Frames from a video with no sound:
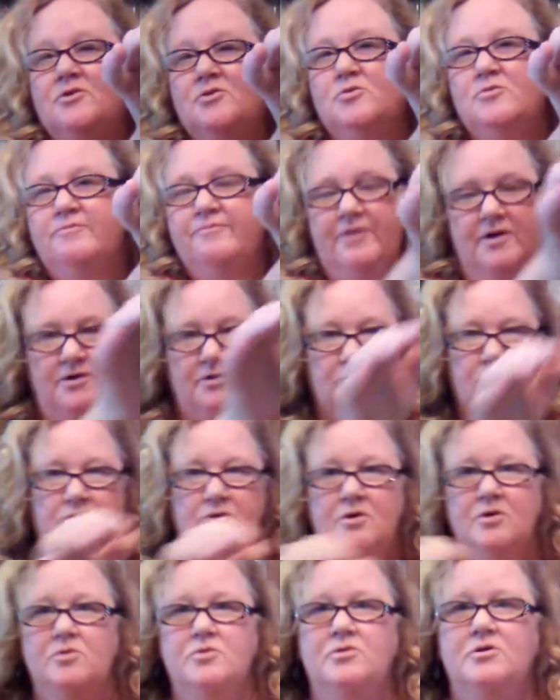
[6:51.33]
an old phone.
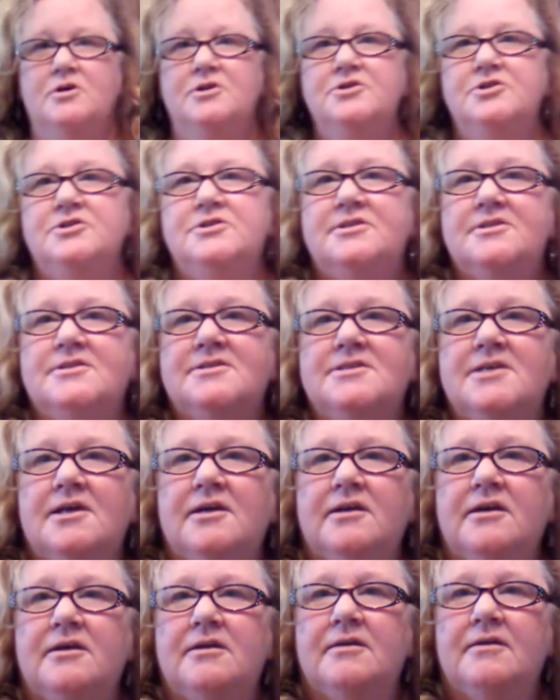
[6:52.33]
Hold on just a
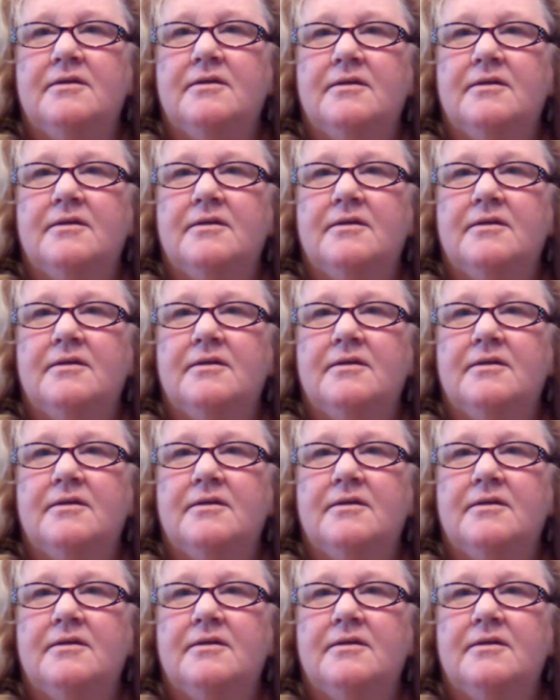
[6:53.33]
second.